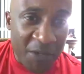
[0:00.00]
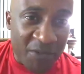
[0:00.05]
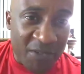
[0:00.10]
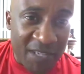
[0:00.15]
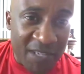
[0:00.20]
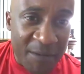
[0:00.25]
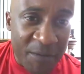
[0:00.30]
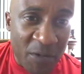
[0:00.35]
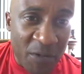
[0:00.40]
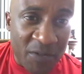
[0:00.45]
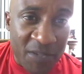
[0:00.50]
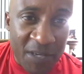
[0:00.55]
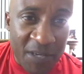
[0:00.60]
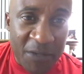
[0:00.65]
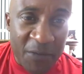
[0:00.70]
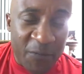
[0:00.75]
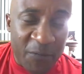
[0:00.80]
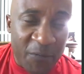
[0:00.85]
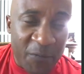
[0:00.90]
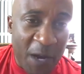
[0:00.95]
Same here. Tell
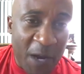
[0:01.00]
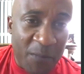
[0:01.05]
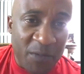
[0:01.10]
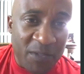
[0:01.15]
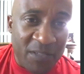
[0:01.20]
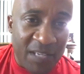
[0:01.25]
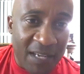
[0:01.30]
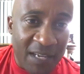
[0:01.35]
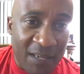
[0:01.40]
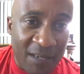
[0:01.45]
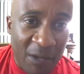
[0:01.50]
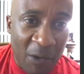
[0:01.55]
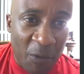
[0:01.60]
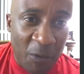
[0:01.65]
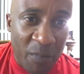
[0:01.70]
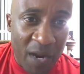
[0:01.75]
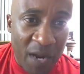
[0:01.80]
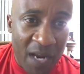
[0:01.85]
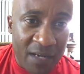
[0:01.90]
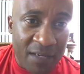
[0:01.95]
your family, say hello,
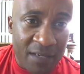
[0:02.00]
man.